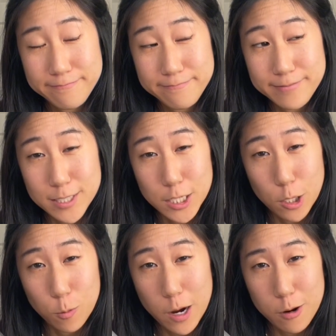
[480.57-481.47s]
Stick
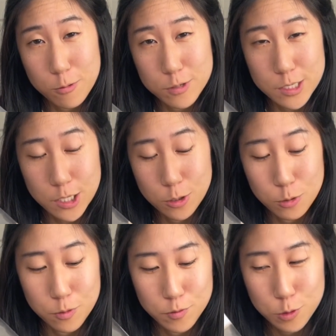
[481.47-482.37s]
around to hear the
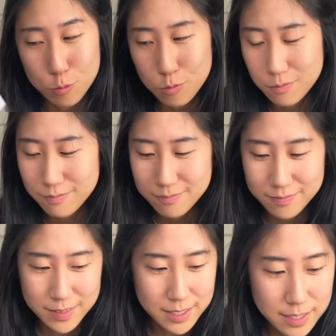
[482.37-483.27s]
review.
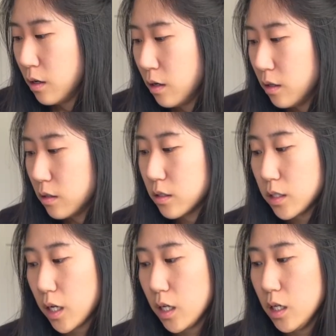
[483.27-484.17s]
The
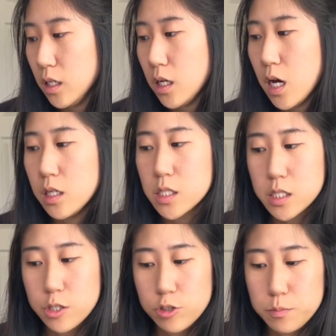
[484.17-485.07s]
second
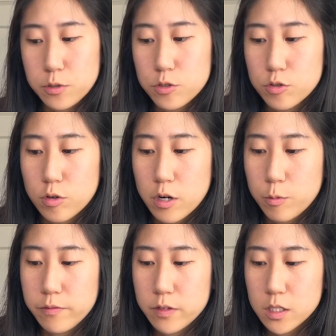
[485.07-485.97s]
Alexandria bookstore we
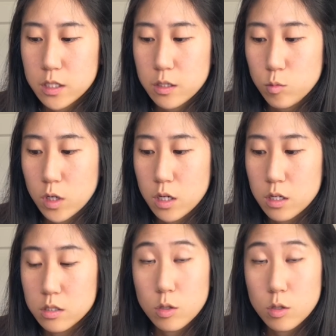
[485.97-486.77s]
visited was